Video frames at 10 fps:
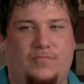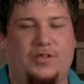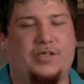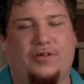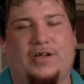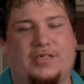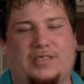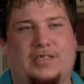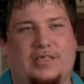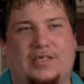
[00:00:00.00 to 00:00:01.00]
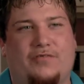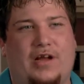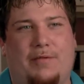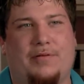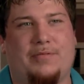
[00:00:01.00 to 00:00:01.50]
really the greatest thing that's ever
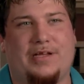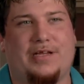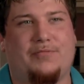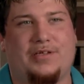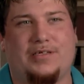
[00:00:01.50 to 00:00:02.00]
happened to me and Emily.